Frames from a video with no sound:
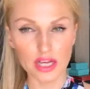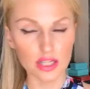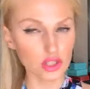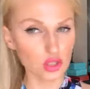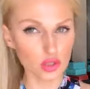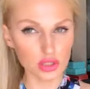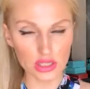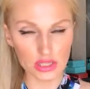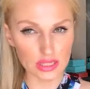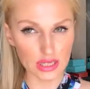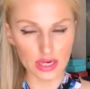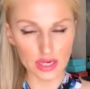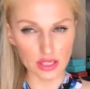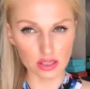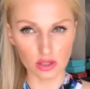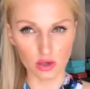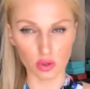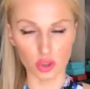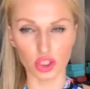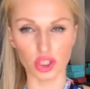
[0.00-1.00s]
not the tanning
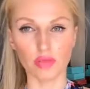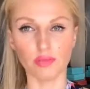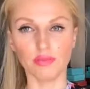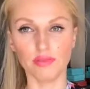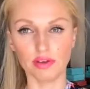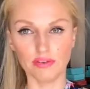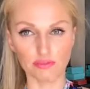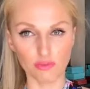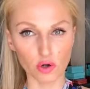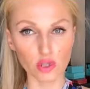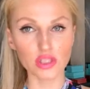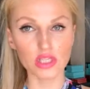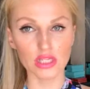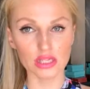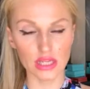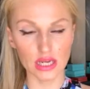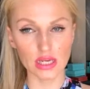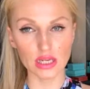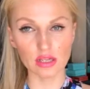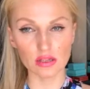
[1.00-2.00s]
lotion before the
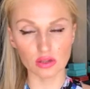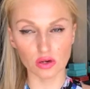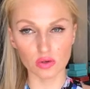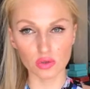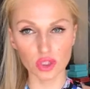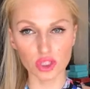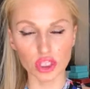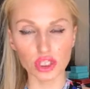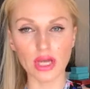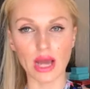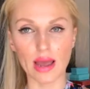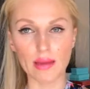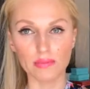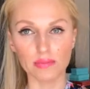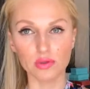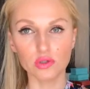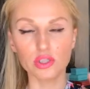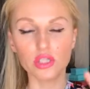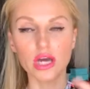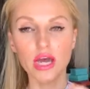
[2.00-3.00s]
tanning lotion i
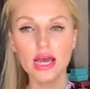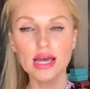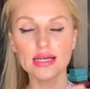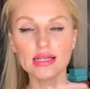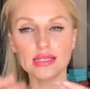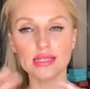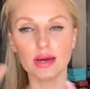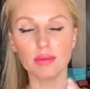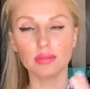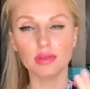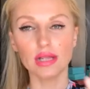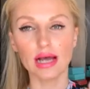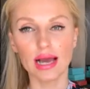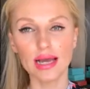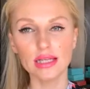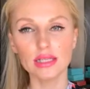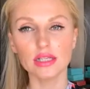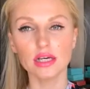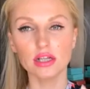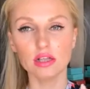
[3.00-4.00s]
put some
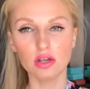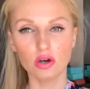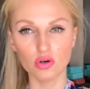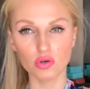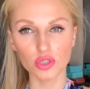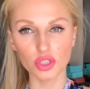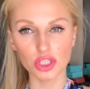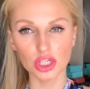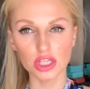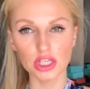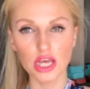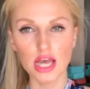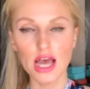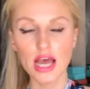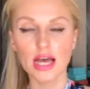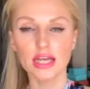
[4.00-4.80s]
light lotion